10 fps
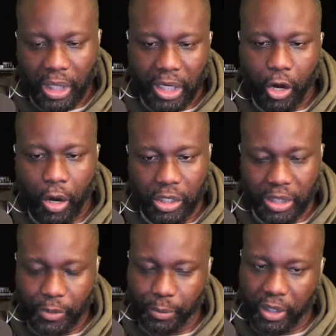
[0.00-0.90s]
of hardships,
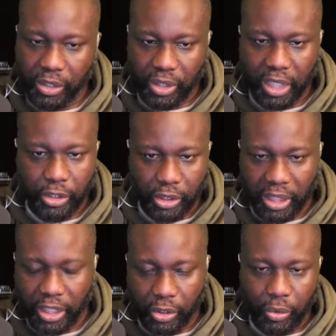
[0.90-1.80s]
because they they
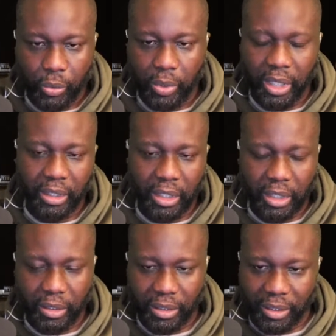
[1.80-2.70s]
do, and and
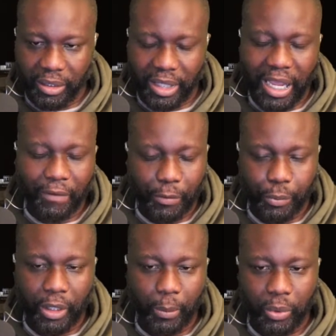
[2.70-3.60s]
they have to put
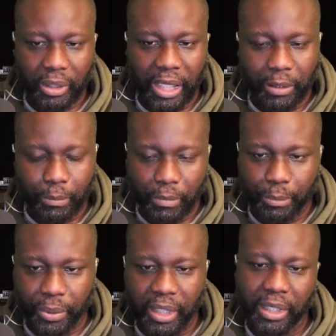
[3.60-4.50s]
up with a lot of
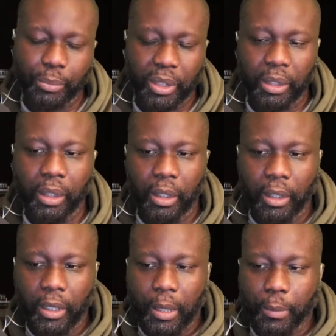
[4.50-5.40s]
B S. But
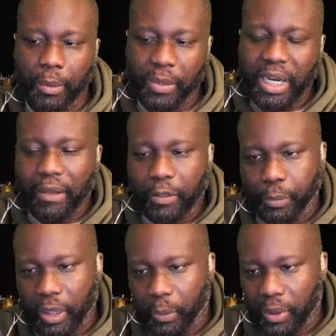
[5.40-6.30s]
but men have to put
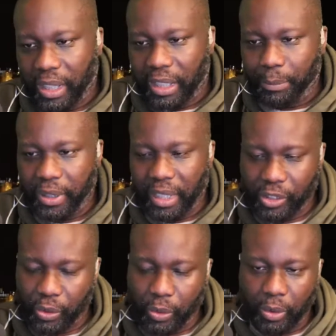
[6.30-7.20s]
up with a lot of B S
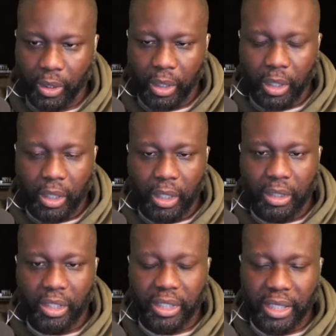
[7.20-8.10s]
too. The
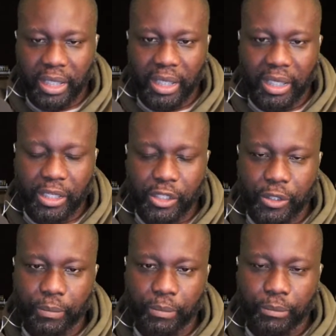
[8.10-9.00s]
thing is,
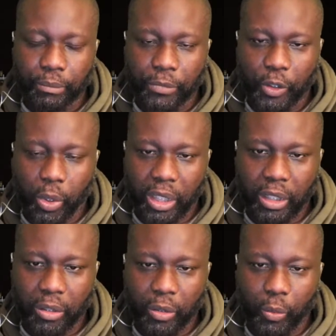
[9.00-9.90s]
right.
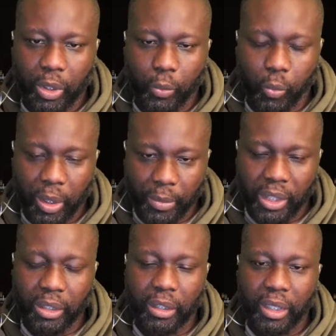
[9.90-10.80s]
when when
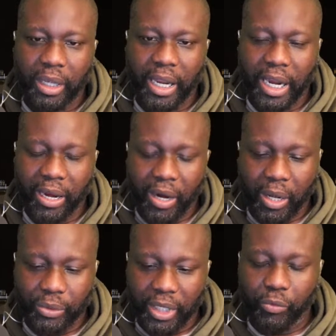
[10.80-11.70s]
women air out
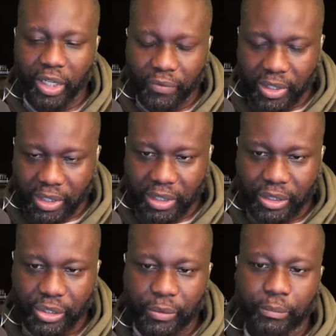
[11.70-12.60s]
their
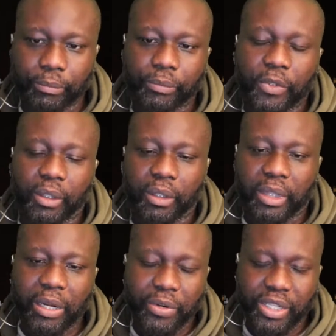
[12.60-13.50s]
grievances, they
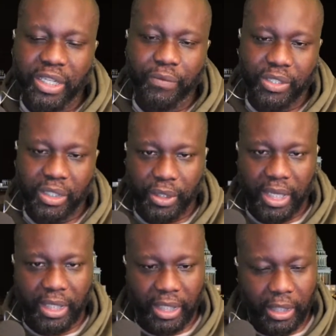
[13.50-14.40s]
receive a
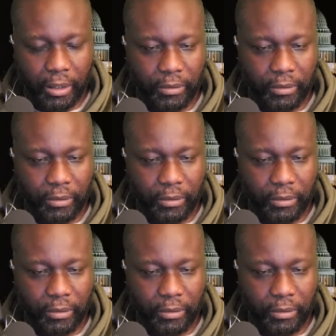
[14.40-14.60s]
sympathetic ear.